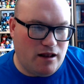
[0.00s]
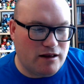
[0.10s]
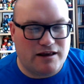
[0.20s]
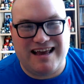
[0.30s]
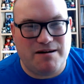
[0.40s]

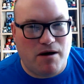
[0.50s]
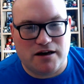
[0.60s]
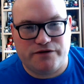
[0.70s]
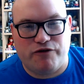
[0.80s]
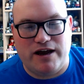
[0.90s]
Kingdom Hearts
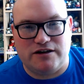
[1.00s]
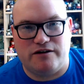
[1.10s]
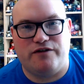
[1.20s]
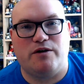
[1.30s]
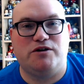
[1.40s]
3 is on the
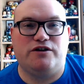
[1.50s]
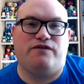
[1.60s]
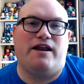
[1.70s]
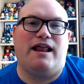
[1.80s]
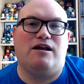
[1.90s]
thing. We should
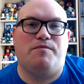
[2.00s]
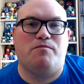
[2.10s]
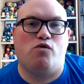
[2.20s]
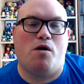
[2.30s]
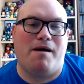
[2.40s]
find out a little bit
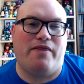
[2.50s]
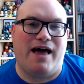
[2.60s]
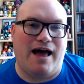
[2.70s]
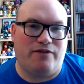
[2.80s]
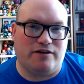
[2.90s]
more about that
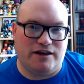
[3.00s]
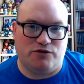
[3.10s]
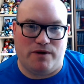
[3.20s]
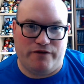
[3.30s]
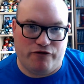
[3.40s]
at the
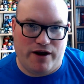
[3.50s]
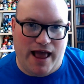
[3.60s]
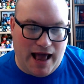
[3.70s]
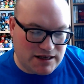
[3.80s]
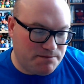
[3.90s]
D23
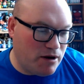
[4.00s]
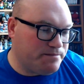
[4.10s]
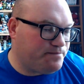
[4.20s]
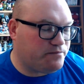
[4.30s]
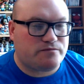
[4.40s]
Expo.
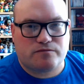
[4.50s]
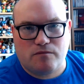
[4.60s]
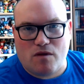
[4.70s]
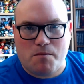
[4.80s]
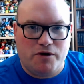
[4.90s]

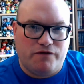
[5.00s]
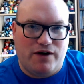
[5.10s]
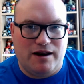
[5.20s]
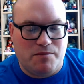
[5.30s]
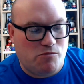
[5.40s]
But you'll find
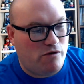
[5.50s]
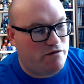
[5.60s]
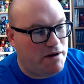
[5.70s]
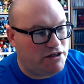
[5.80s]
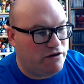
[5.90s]
a little bit more
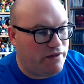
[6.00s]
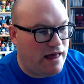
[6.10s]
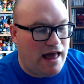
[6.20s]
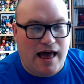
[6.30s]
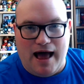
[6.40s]
information over there
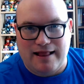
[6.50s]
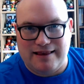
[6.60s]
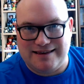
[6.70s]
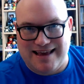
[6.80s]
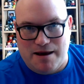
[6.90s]
at
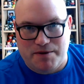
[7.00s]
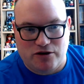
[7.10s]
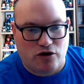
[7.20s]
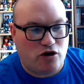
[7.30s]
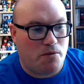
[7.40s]

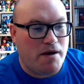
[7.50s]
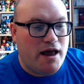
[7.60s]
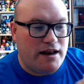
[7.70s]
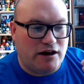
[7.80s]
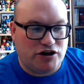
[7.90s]
disgaming.com.
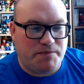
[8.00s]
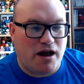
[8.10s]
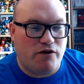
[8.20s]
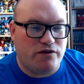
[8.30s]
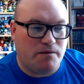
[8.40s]
Now, jumping
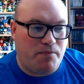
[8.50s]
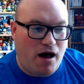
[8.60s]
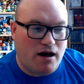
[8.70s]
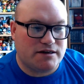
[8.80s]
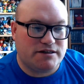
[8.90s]
over to the
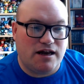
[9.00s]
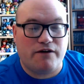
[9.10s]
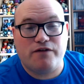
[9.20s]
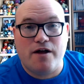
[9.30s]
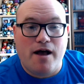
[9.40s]
park
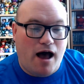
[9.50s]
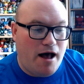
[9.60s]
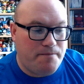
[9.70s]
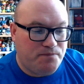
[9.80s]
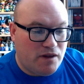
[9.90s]
stuff,
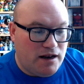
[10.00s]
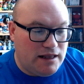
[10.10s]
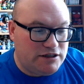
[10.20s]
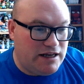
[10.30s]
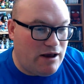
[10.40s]

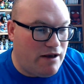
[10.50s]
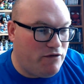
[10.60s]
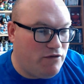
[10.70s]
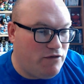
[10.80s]
let's now have a look